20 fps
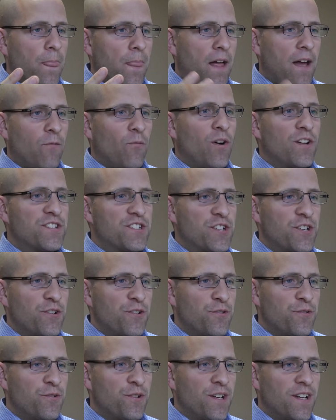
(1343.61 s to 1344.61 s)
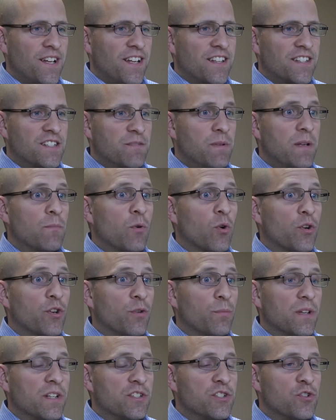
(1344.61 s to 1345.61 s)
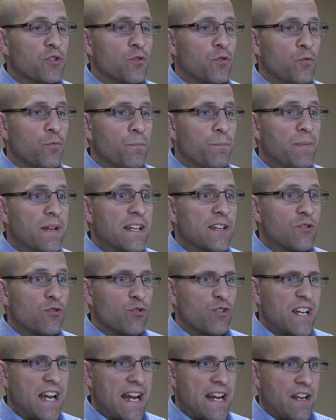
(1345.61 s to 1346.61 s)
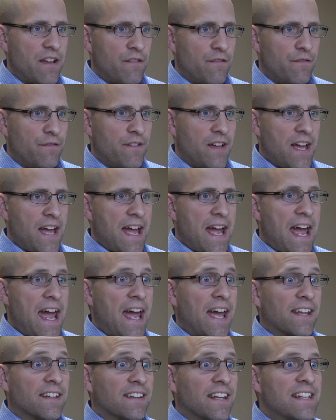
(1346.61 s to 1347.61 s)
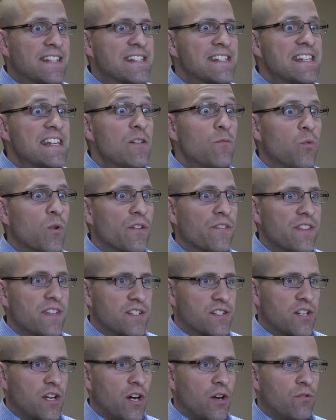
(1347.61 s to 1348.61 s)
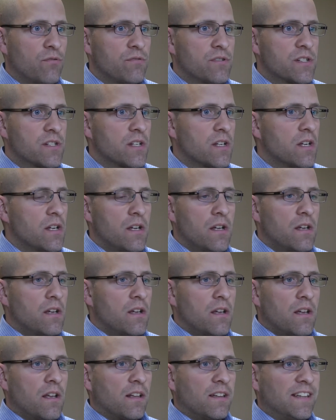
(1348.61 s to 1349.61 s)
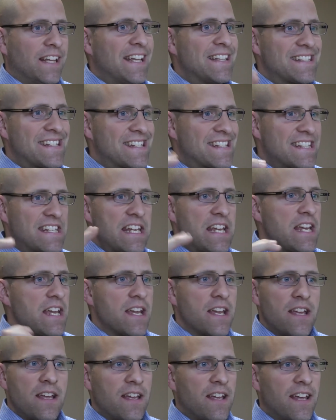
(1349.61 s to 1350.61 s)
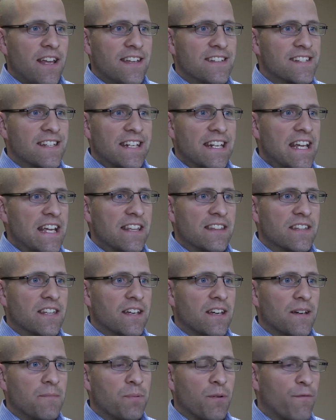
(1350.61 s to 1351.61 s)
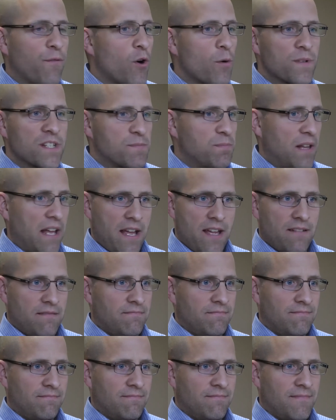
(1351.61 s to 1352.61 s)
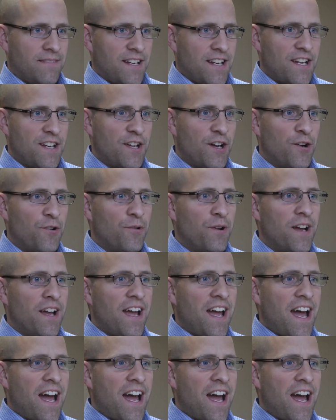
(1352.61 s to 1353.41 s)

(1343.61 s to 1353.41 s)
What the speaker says: I want you to be more human, to be creative, and let's see where this goes. Let's see isn't in the performance plan. You know,